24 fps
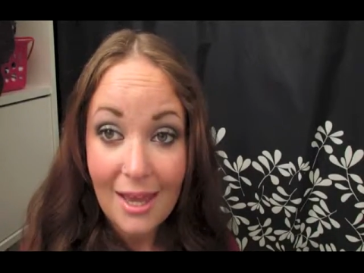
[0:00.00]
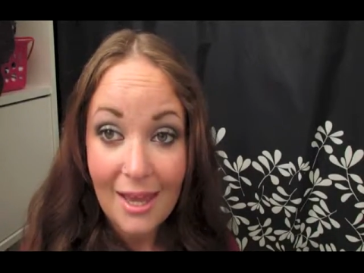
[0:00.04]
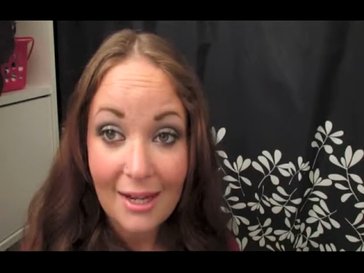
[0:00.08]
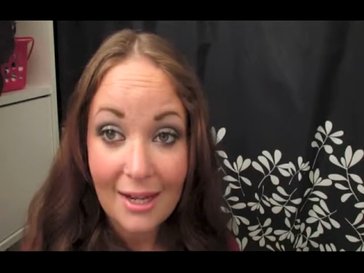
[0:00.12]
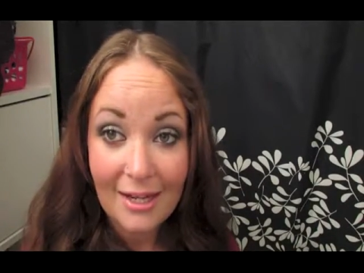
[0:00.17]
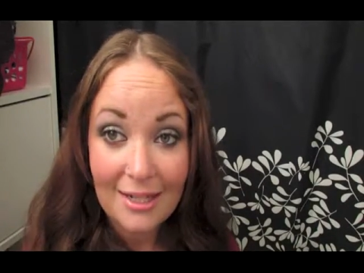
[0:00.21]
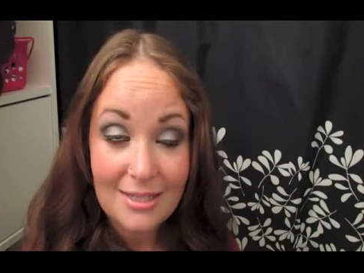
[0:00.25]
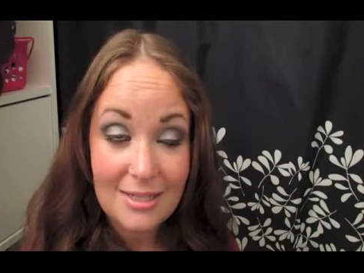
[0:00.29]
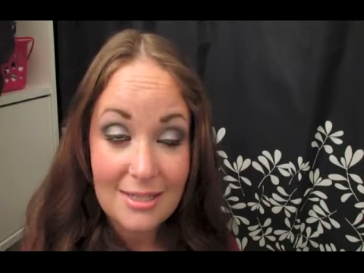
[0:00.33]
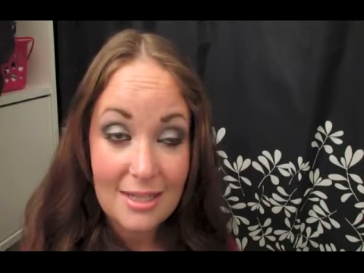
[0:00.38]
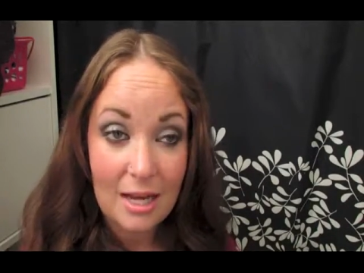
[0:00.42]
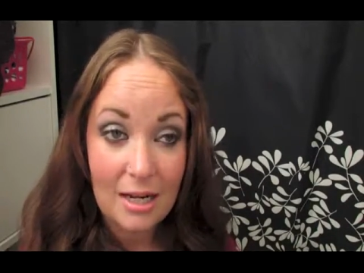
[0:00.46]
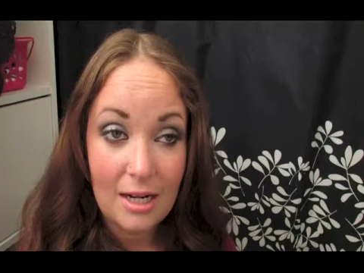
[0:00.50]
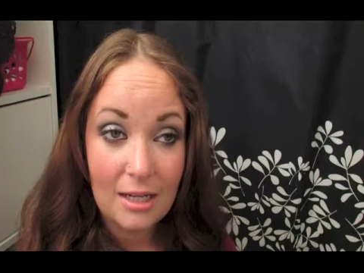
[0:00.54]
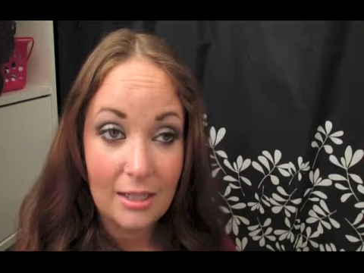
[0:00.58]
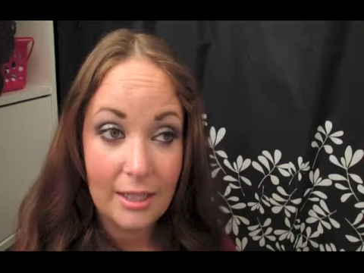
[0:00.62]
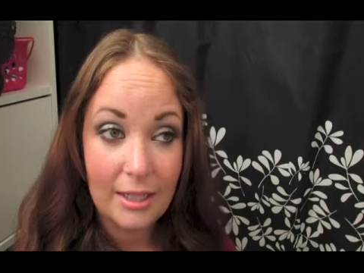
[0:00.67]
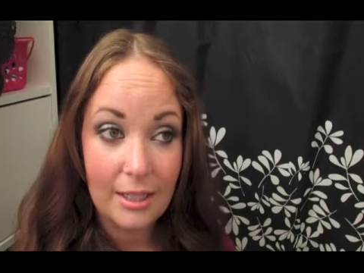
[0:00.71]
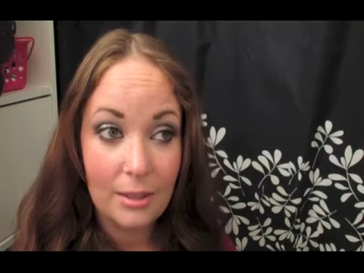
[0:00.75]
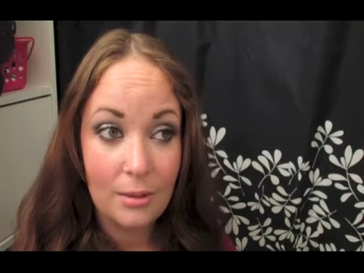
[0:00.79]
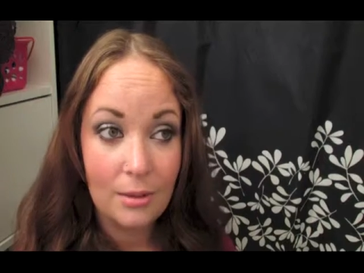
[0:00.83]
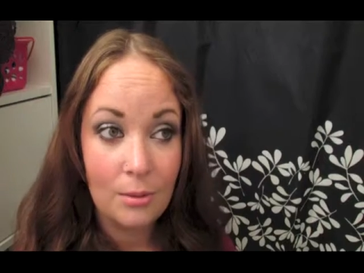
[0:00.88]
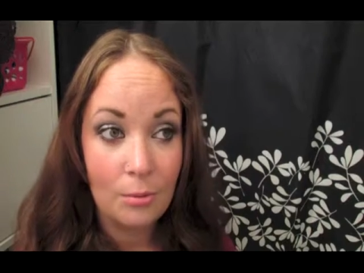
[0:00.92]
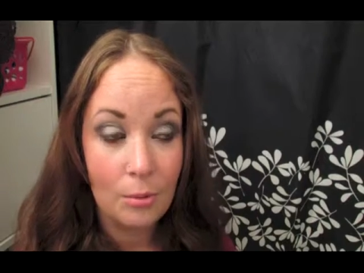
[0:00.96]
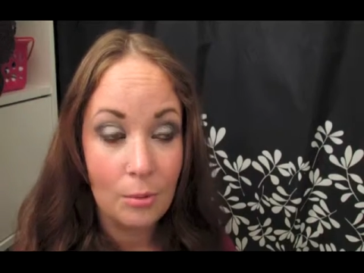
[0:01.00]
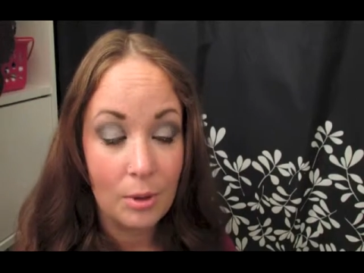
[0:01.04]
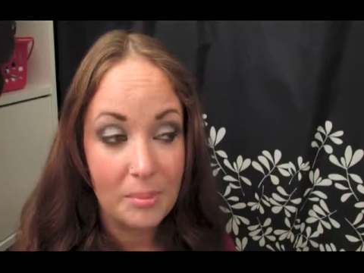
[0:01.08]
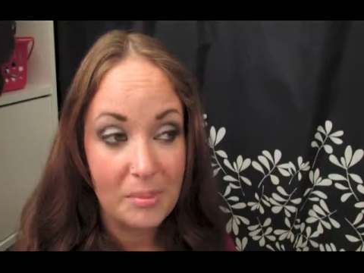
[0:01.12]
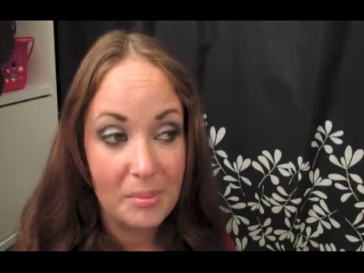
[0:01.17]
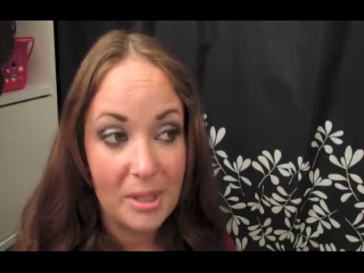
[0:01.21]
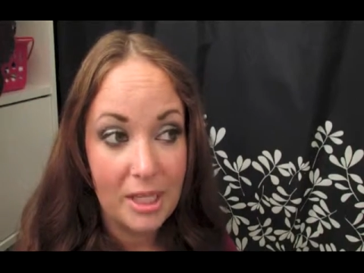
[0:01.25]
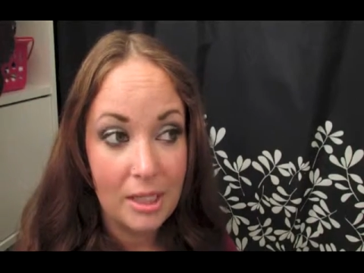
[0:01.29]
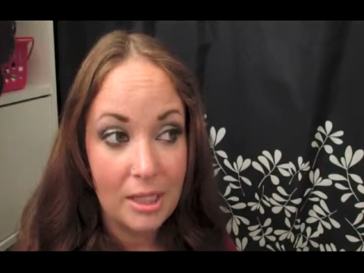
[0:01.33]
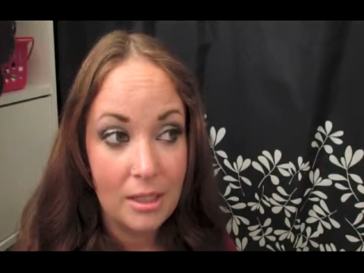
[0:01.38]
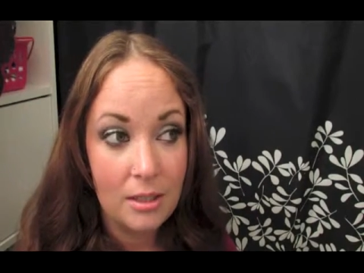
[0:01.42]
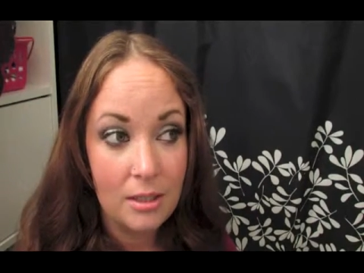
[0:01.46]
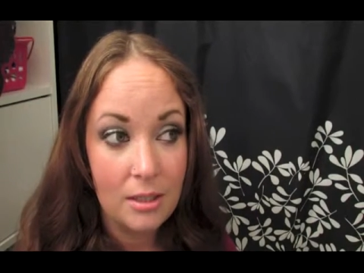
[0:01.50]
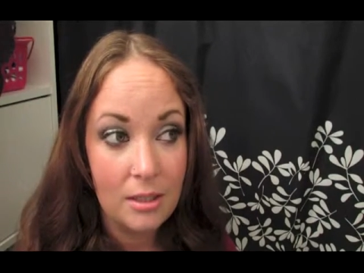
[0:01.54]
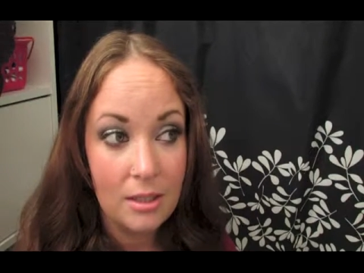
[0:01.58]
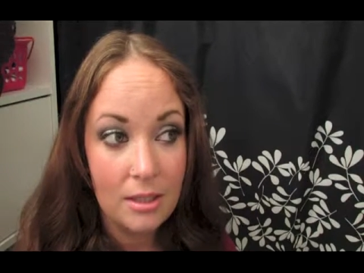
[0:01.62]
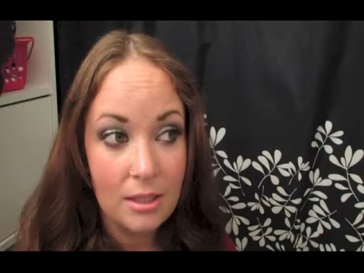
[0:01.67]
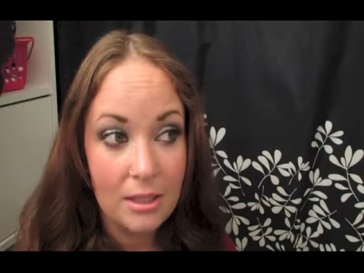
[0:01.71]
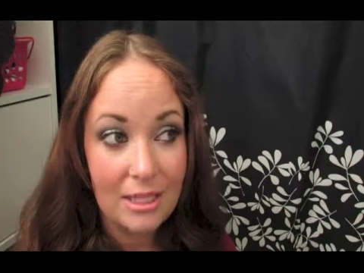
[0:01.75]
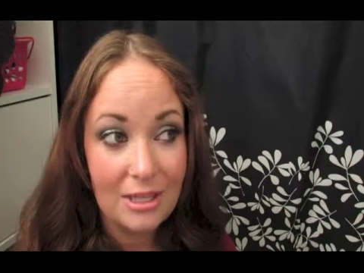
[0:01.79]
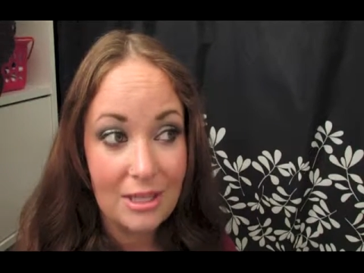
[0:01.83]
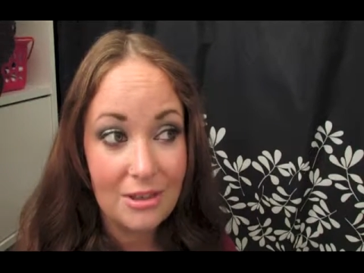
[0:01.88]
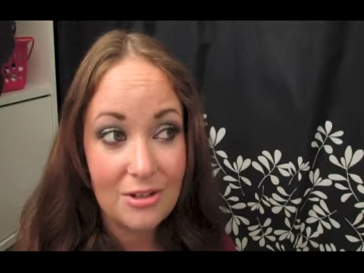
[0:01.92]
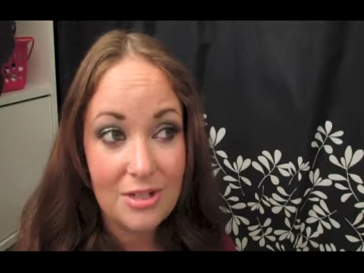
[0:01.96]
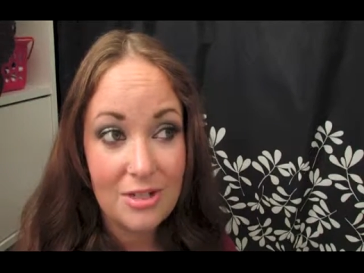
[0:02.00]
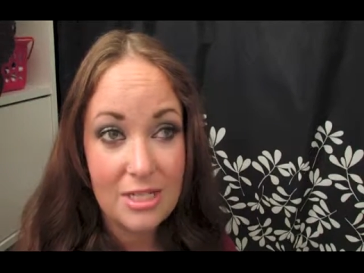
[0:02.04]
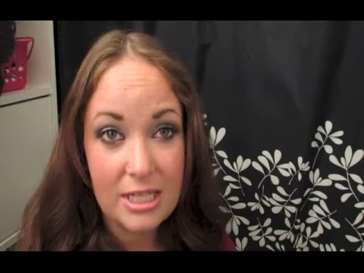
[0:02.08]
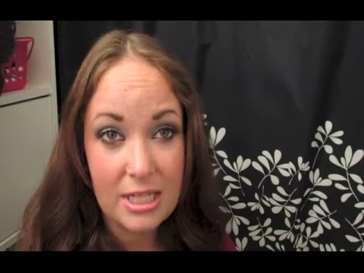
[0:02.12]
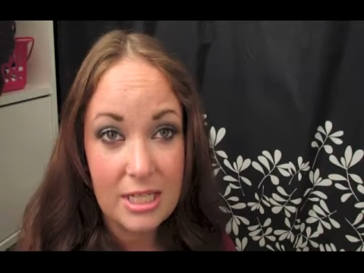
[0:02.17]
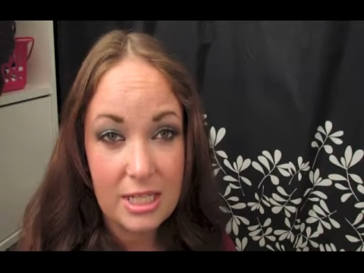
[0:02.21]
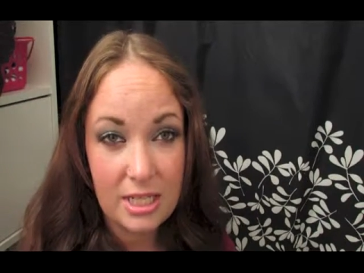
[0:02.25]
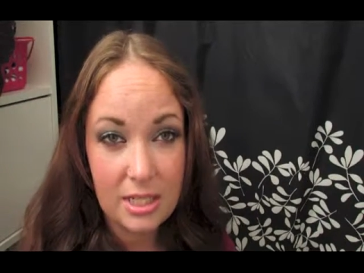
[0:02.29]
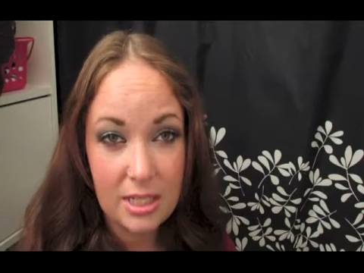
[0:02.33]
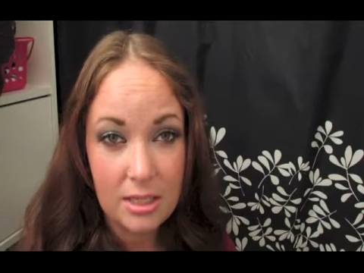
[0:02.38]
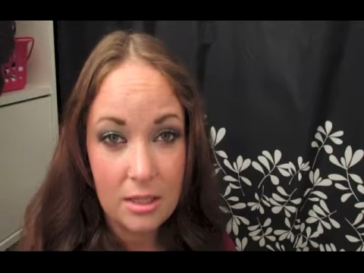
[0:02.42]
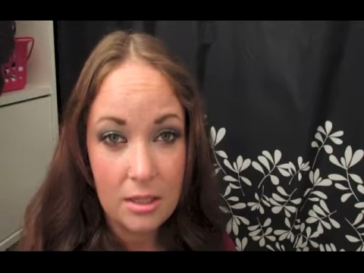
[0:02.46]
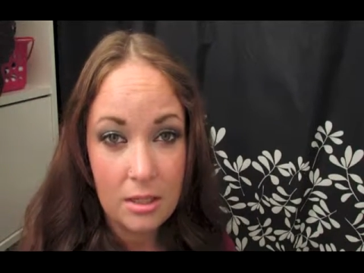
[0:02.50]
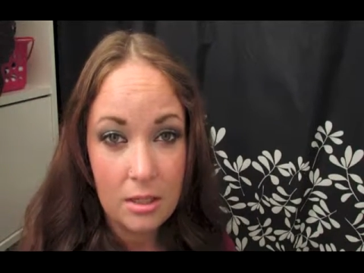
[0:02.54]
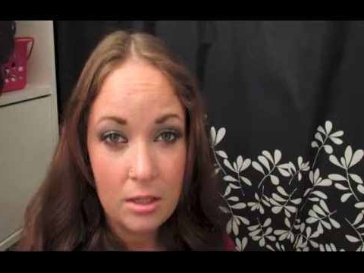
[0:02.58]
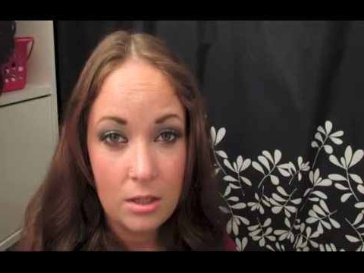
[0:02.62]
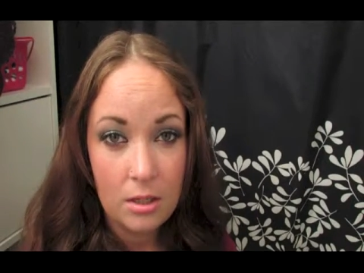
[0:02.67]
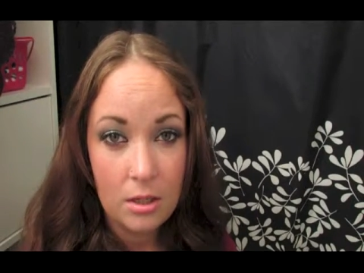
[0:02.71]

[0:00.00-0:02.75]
and it's kind of like warming. Either tea